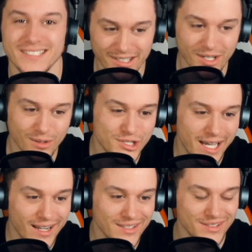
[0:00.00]
And yo,
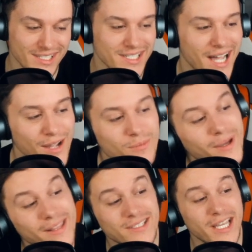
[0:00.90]
shout out to this guy who
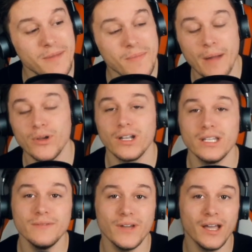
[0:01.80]
made this game. I'm gonna
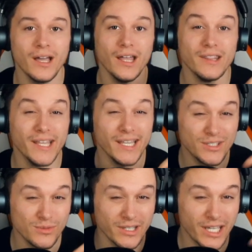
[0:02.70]
leave a link
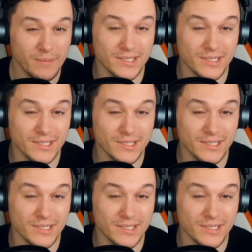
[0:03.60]
to the game